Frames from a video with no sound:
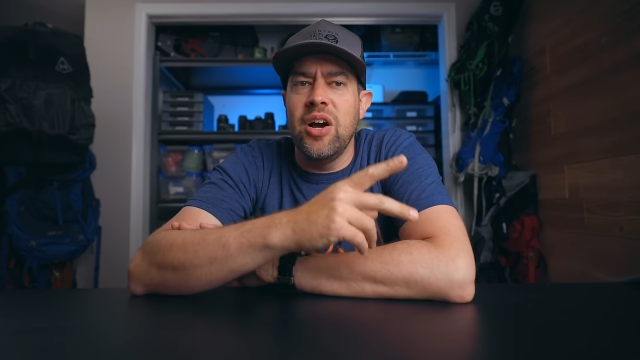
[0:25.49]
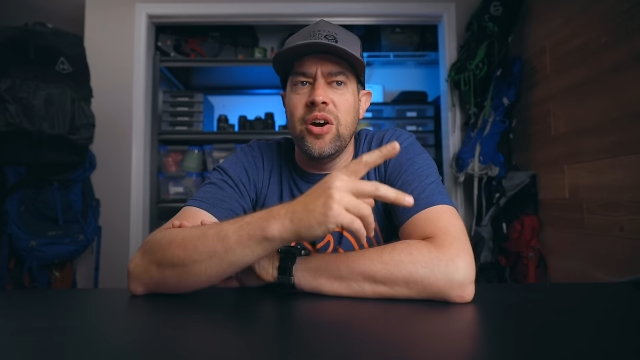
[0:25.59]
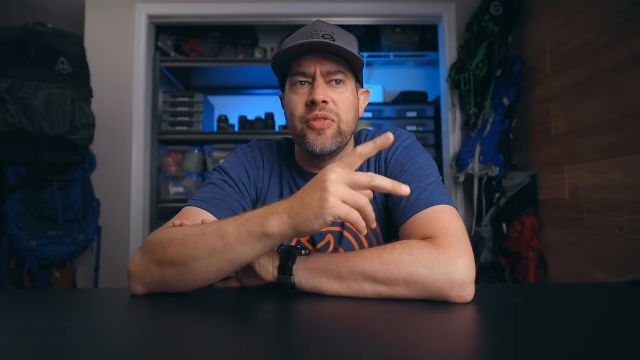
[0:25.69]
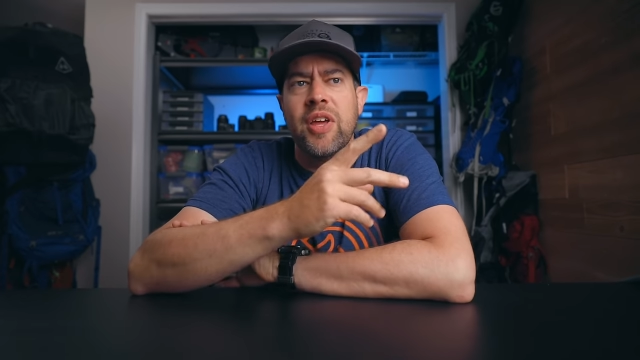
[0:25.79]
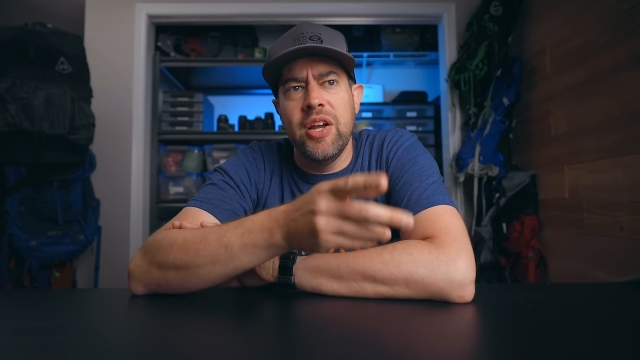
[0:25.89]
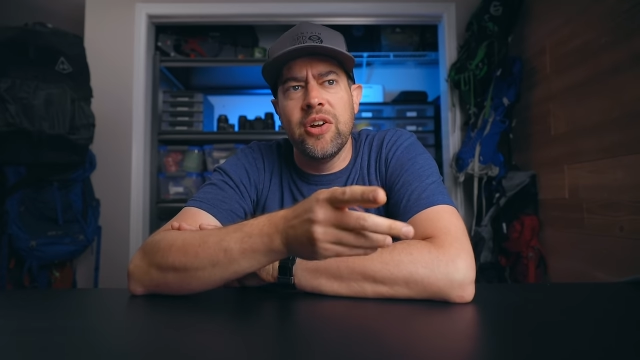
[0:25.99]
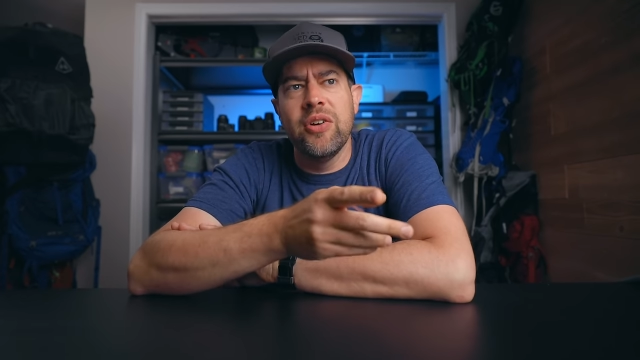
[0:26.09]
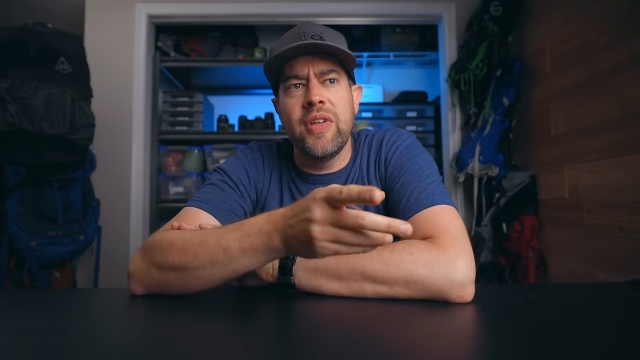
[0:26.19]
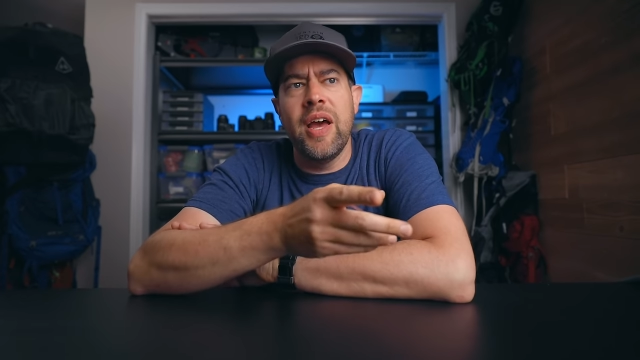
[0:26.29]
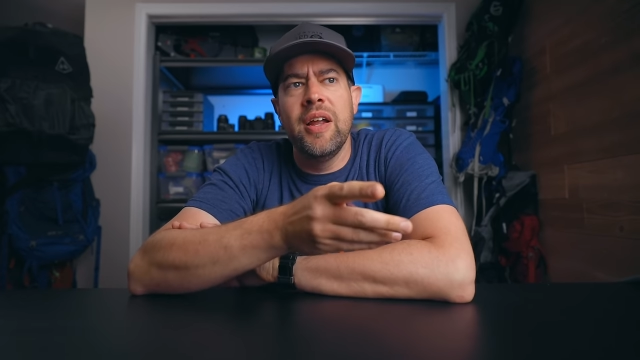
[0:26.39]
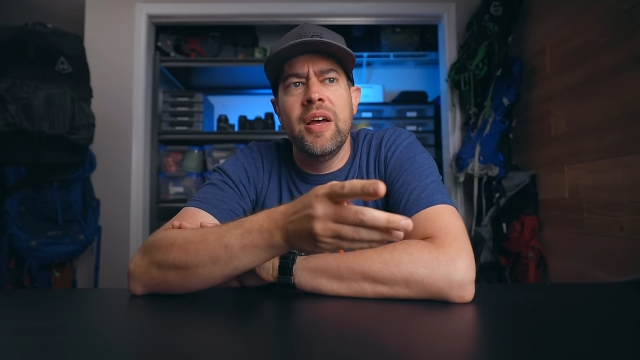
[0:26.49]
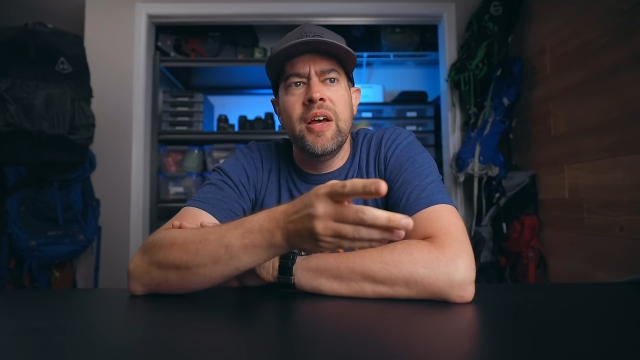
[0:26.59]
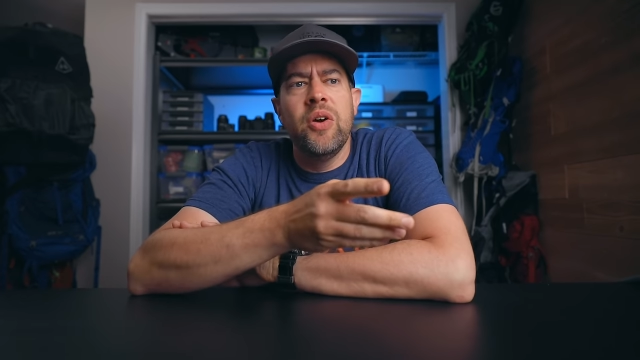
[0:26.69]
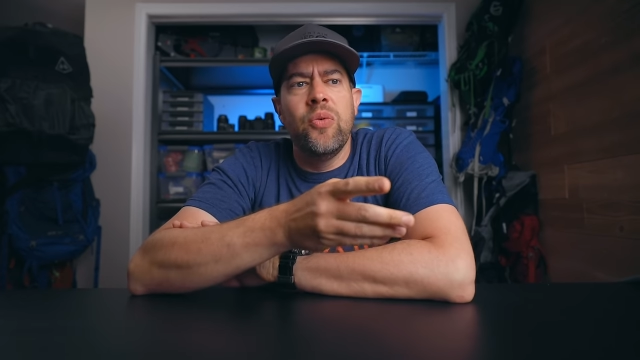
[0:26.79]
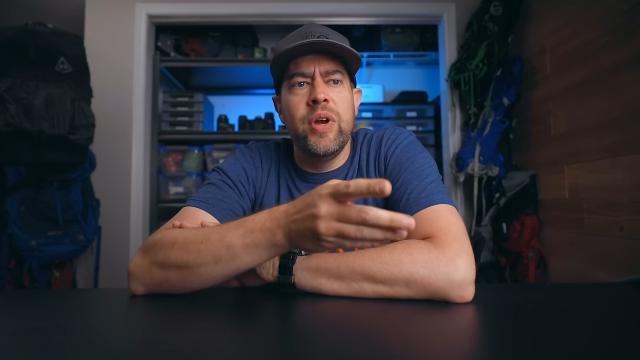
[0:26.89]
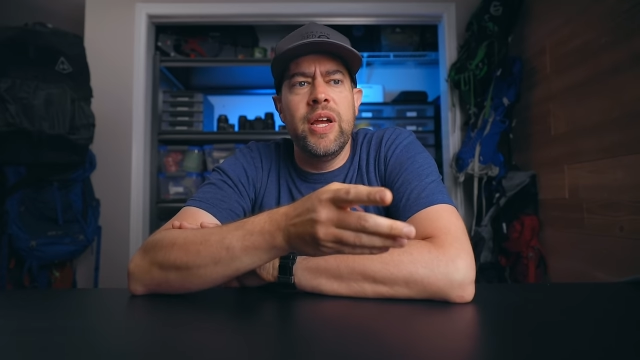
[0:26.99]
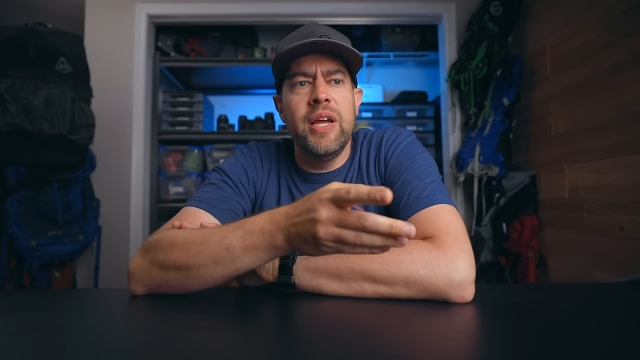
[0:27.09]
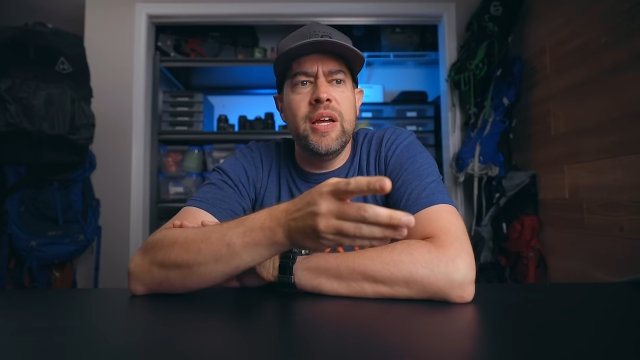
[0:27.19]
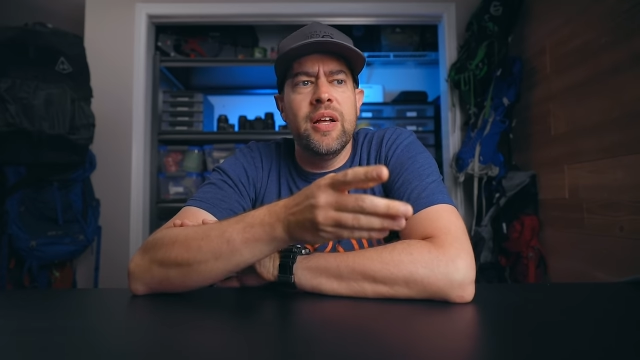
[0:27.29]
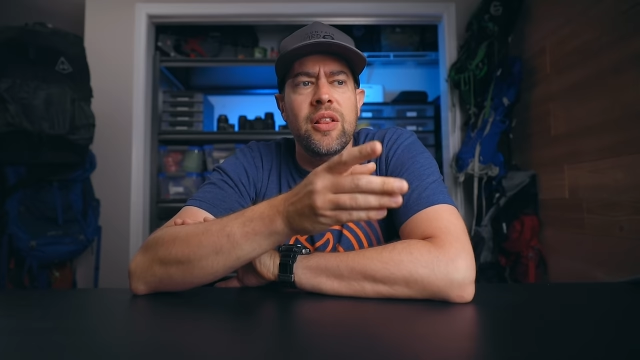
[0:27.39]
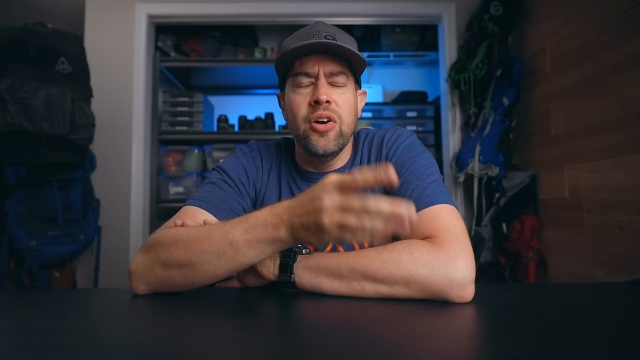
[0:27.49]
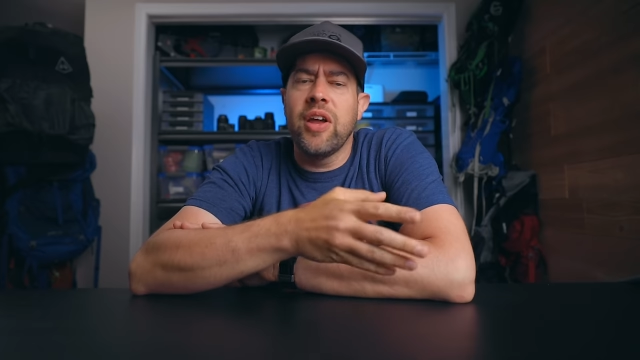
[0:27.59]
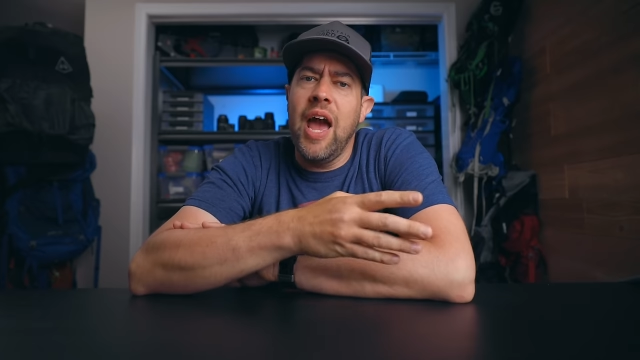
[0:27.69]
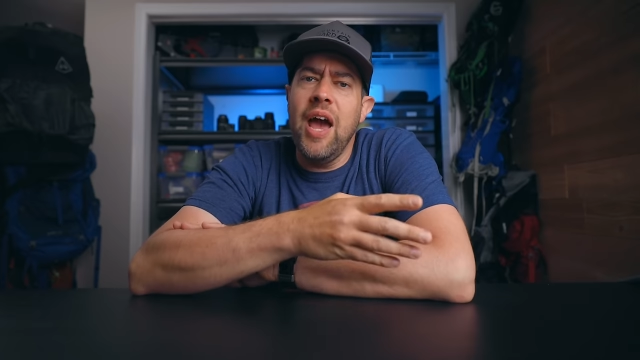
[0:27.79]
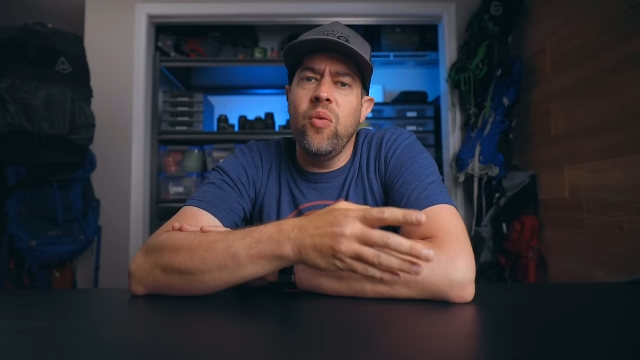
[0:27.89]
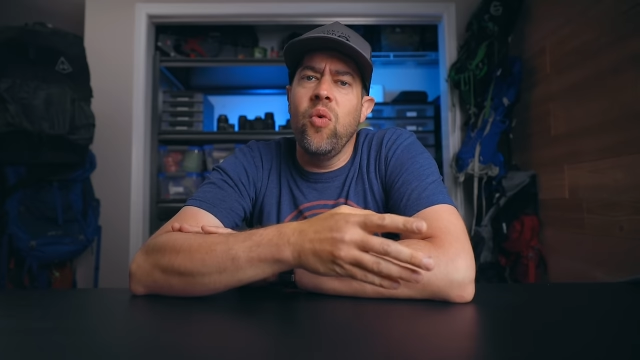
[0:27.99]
of gear that we look at.